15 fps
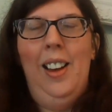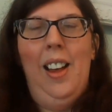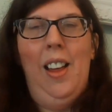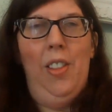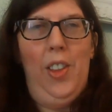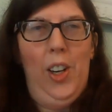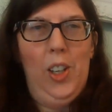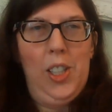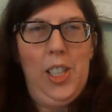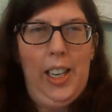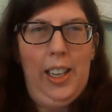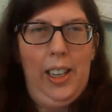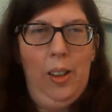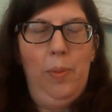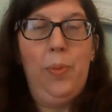their
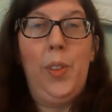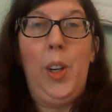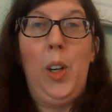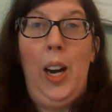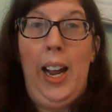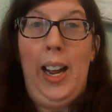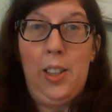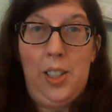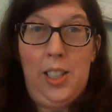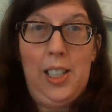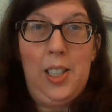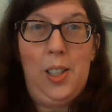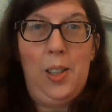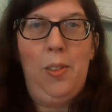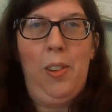town. Their house
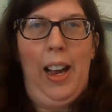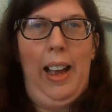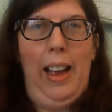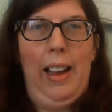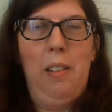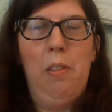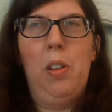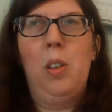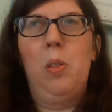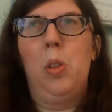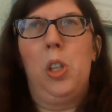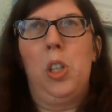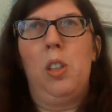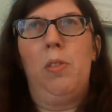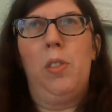did survive, with
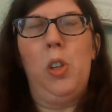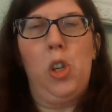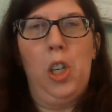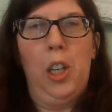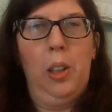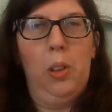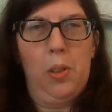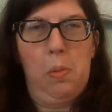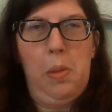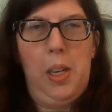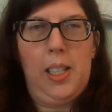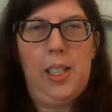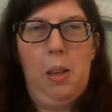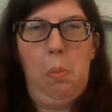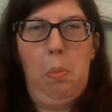just a few shingles
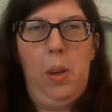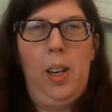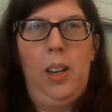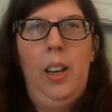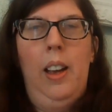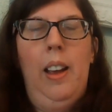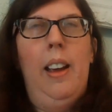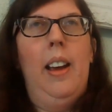missing, but